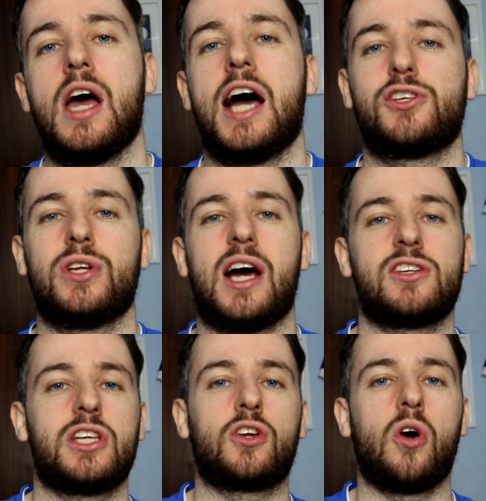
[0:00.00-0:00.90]
I should
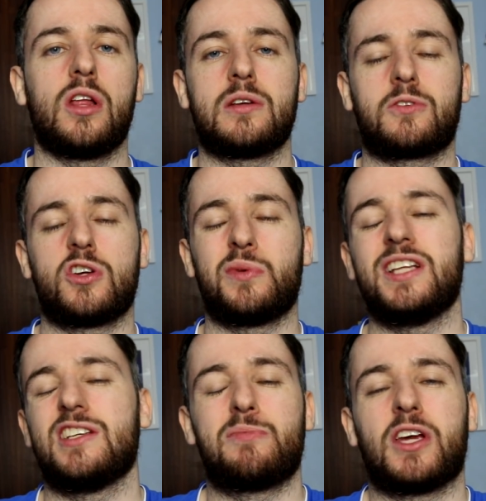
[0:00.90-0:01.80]
actually call it, because we
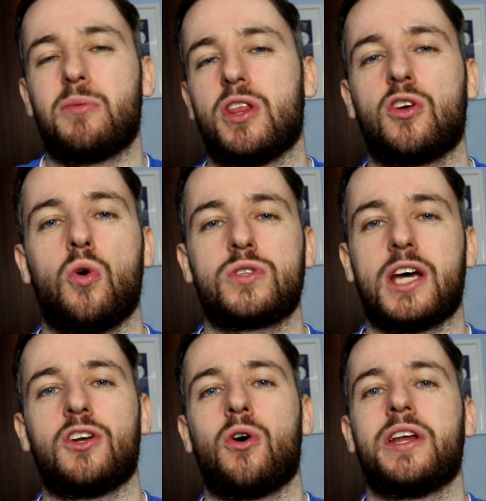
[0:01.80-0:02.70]
need to speak about the goals,
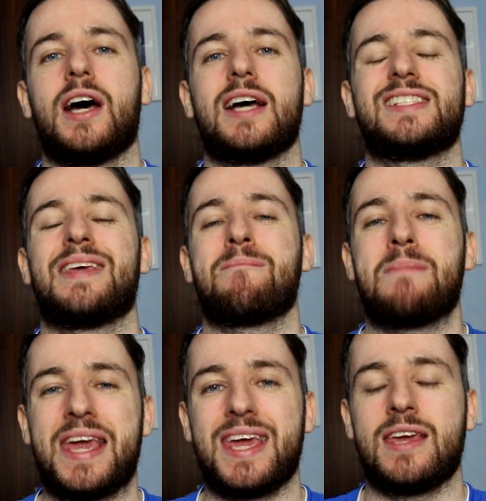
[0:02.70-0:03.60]
annoying as they
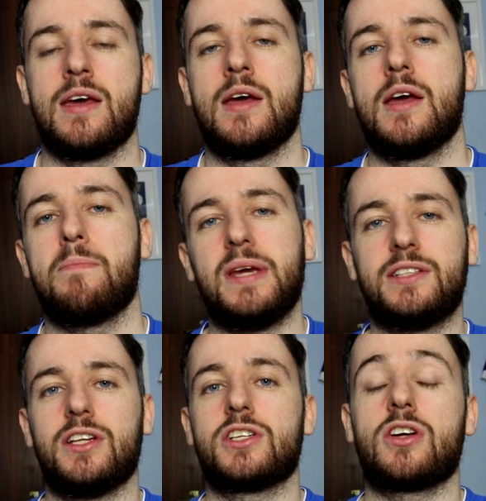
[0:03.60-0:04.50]
may be
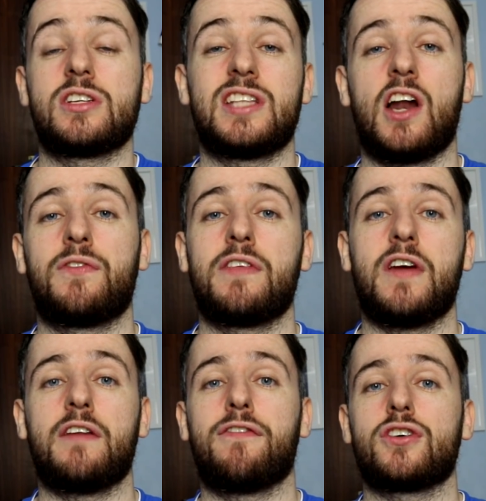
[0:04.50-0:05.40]
to discuss. Start off with the
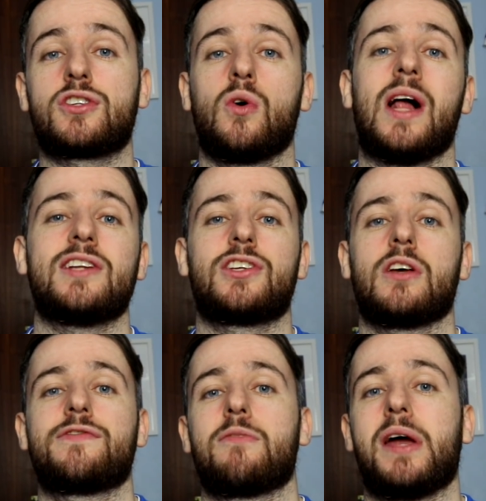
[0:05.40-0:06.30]
very first goal actually
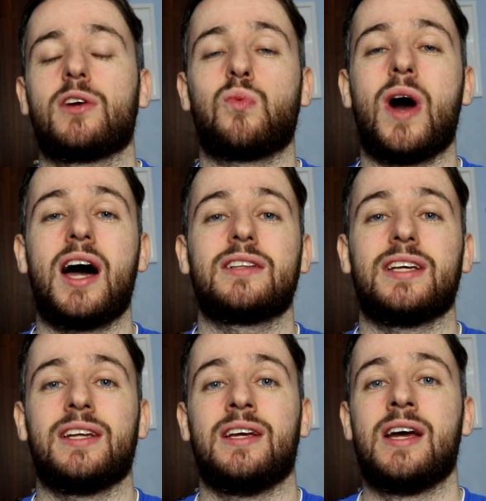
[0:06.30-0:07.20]
comes from Edouard
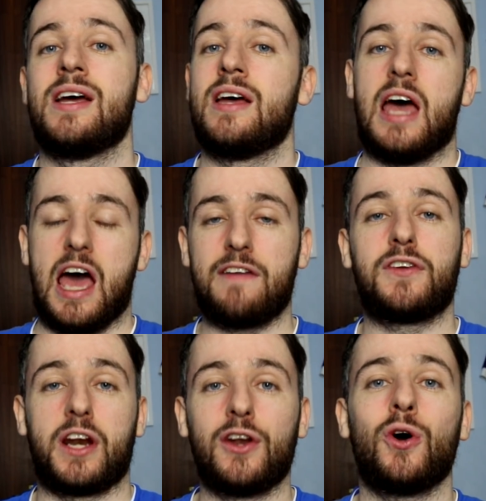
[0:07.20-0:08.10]
and if
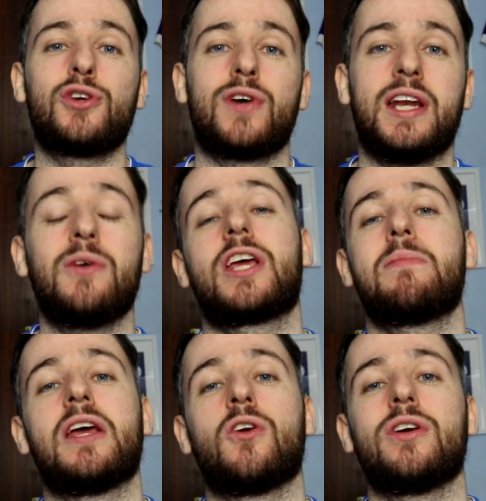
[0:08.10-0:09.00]
you're annoyed right now, you're going to
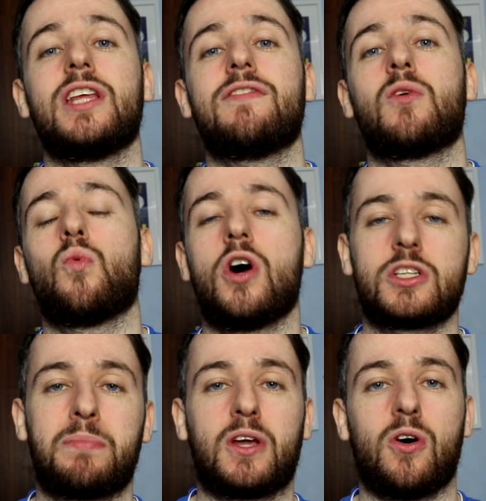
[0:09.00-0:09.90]
be annoyed even worse
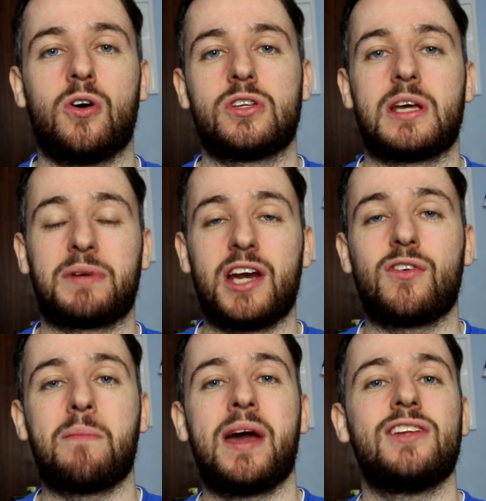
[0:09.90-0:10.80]
because I'm going to
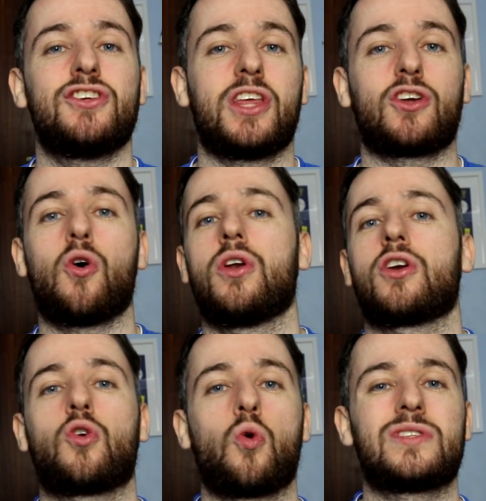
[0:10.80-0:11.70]
remind you that Connor
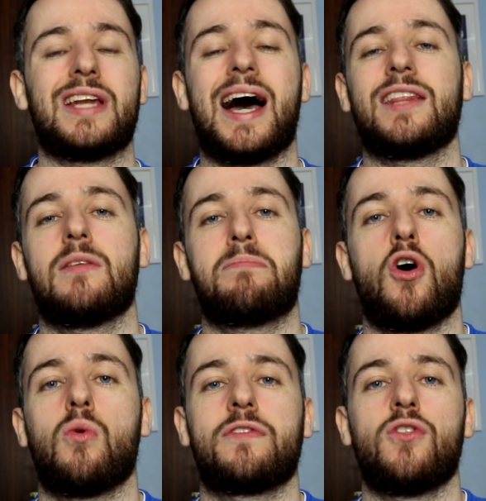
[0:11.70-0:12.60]
Goldson had the
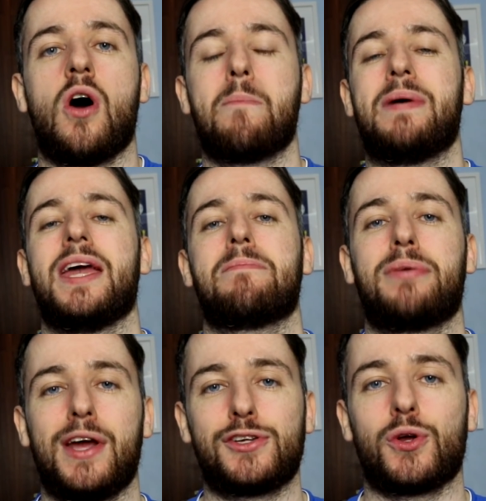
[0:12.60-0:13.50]
ball with not a bit of
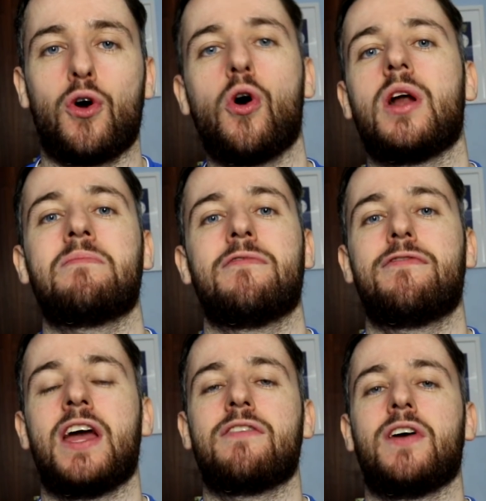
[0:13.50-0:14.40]
pressure on him.
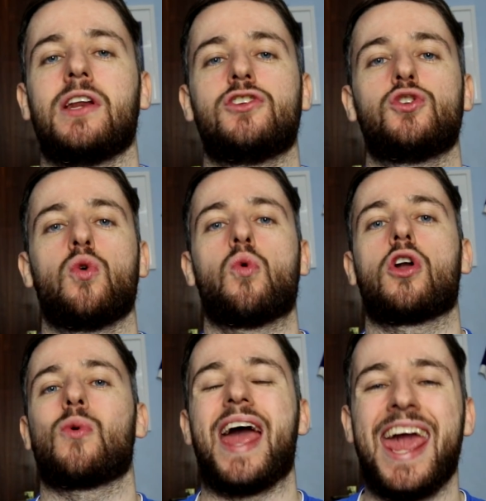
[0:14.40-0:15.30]
Very, very Joe
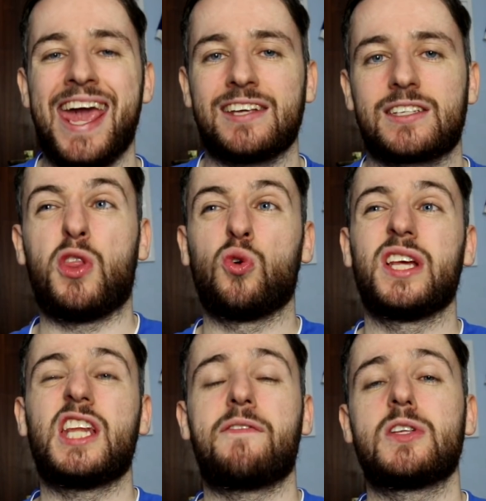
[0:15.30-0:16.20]
Worrall-esque. But the only
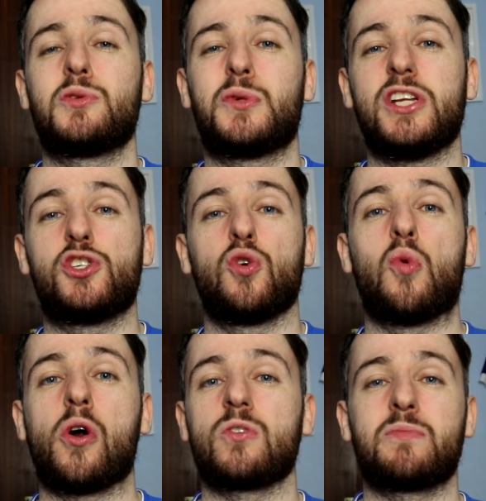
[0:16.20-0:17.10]
difference between Joe
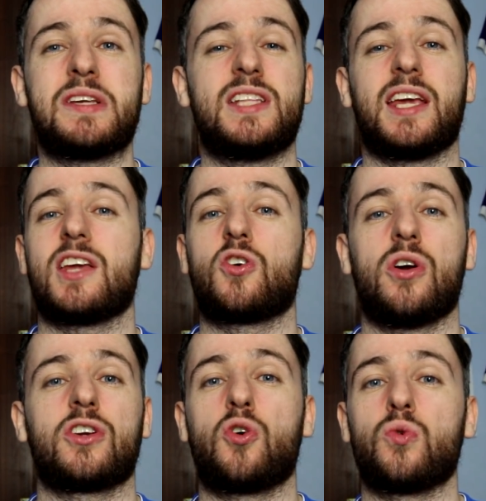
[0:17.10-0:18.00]
Worrall's mistake and
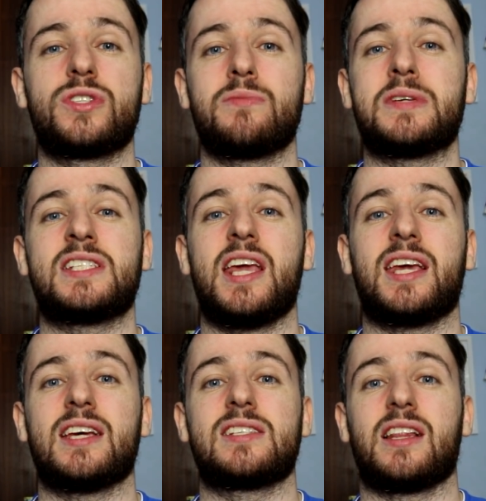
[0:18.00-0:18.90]
Connor Goldson's mistake
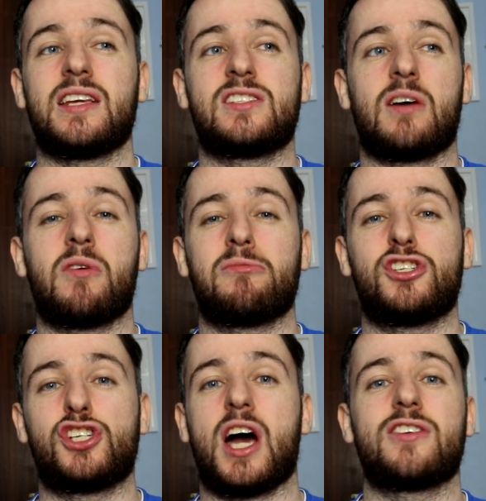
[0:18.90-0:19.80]
is at least someone was
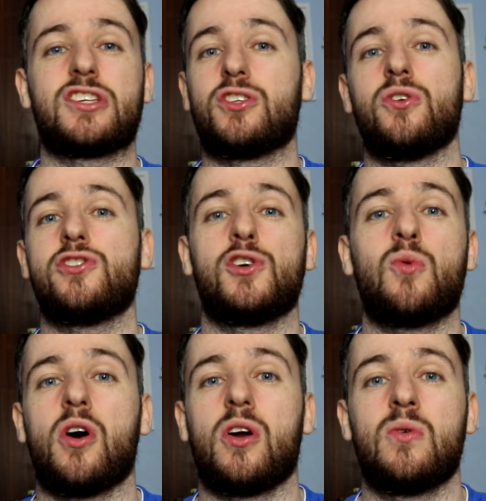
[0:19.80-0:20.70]
charging down Joe
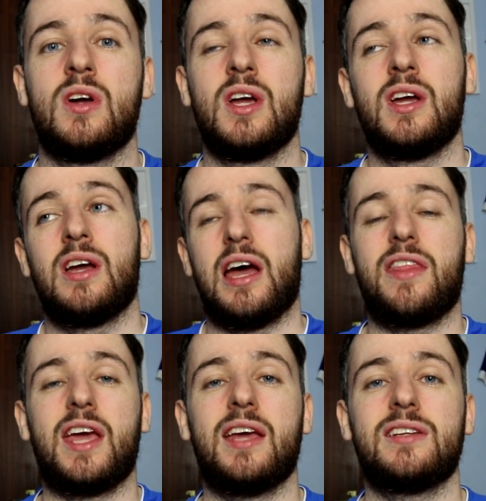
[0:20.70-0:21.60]
Worrall. At
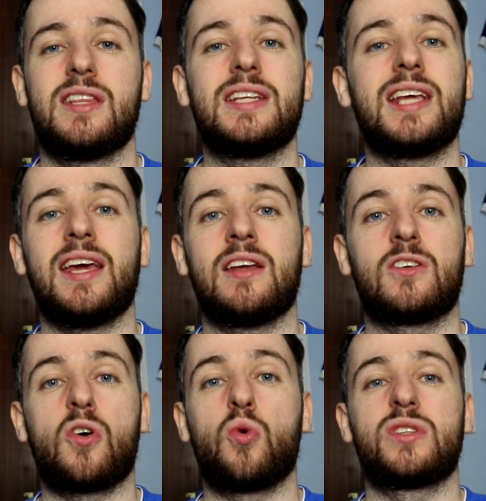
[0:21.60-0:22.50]
the end of the day,
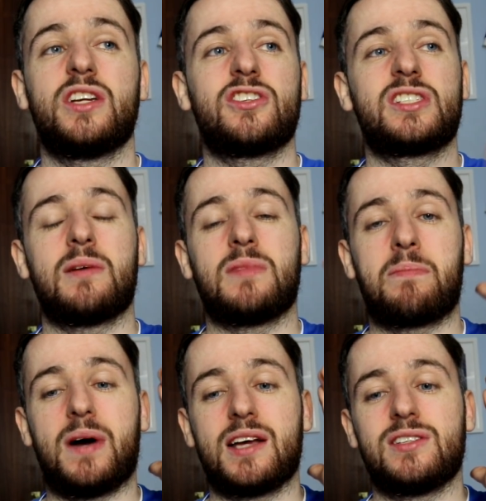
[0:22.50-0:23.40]
Goldson just simply
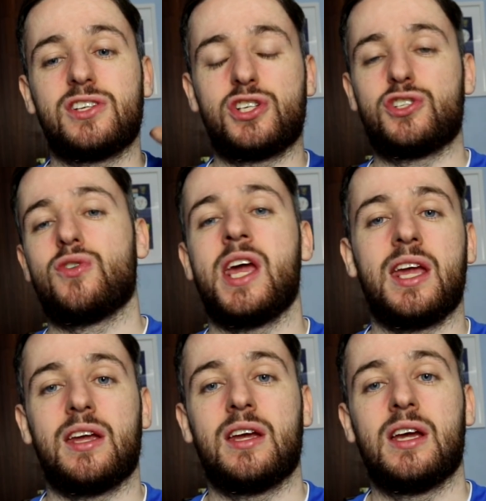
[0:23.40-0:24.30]
passes
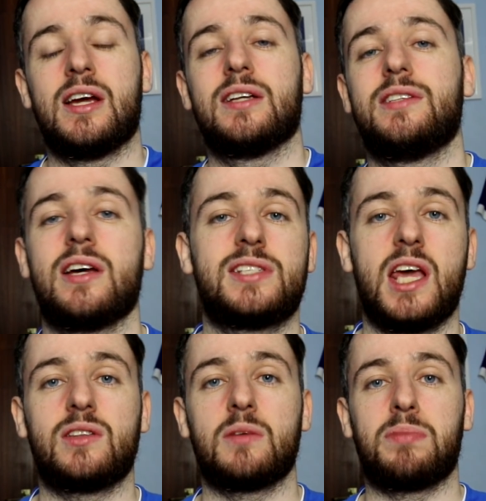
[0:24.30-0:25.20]
straight to a
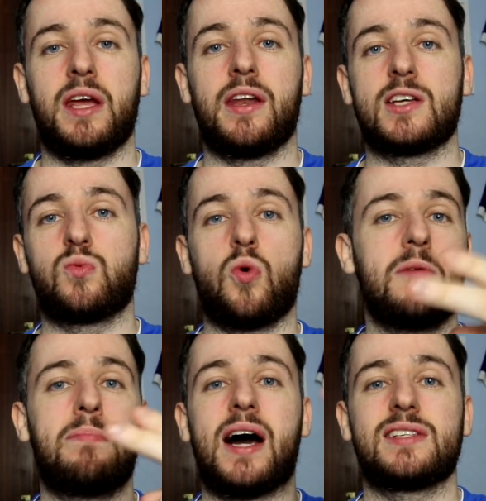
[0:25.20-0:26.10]
Celtic player. That's
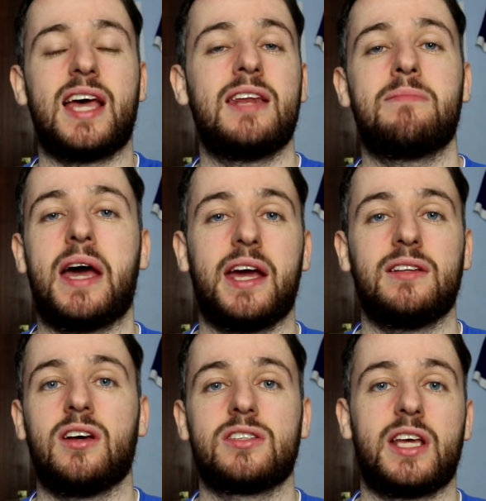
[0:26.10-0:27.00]
one pass in
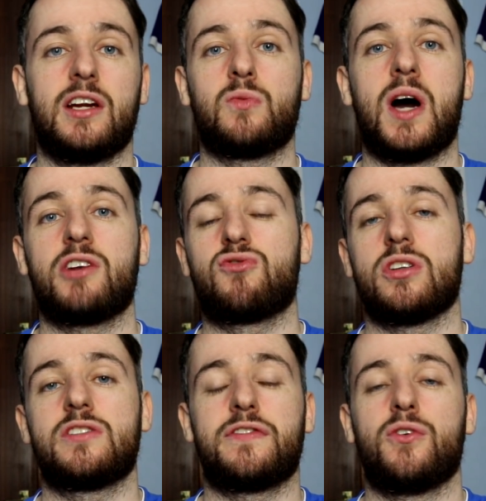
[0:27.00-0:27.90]
behind us and Edouard
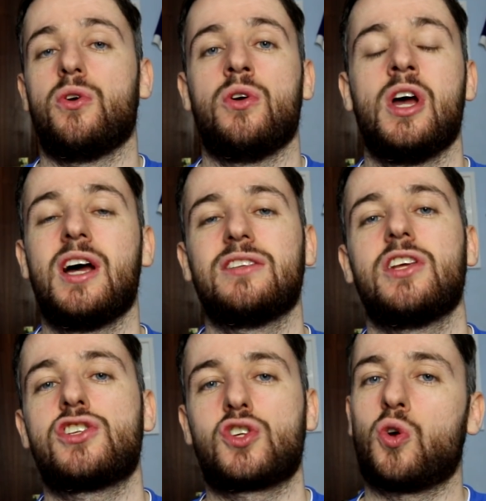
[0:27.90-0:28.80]
runs through to
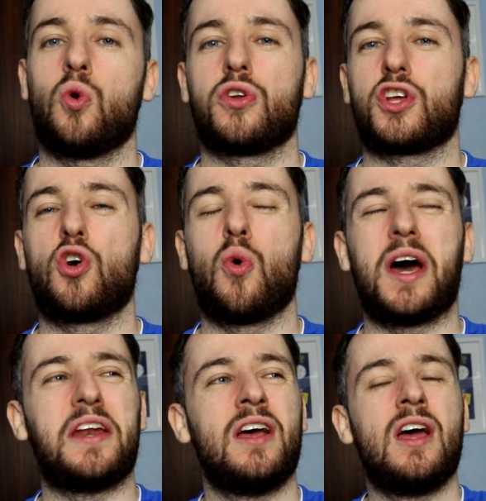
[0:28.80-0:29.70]
score the goal.
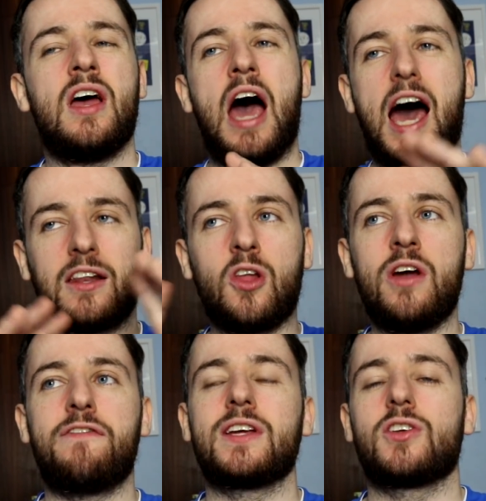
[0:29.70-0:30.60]
And a lot
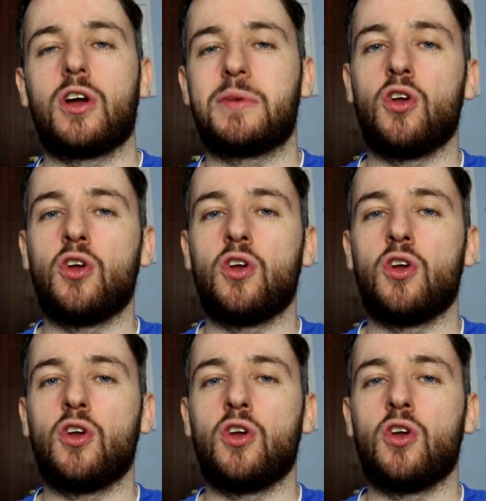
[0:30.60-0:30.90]
of things annoy me.